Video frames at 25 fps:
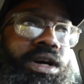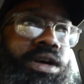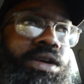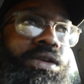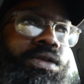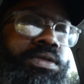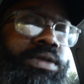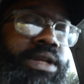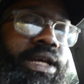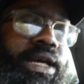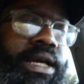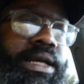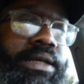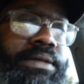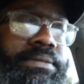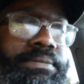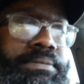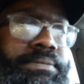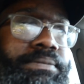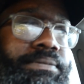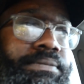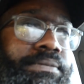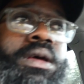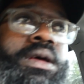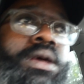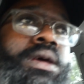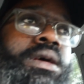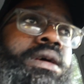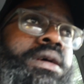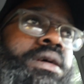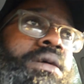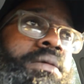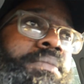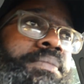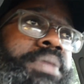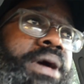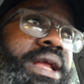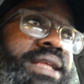whole day.
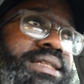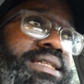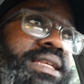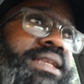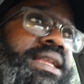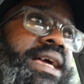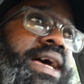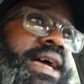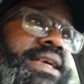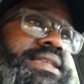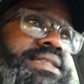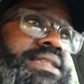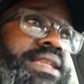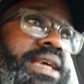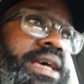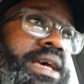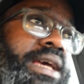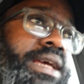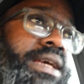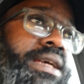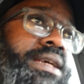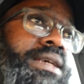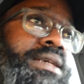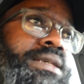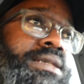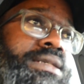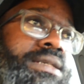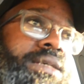But it's a nice day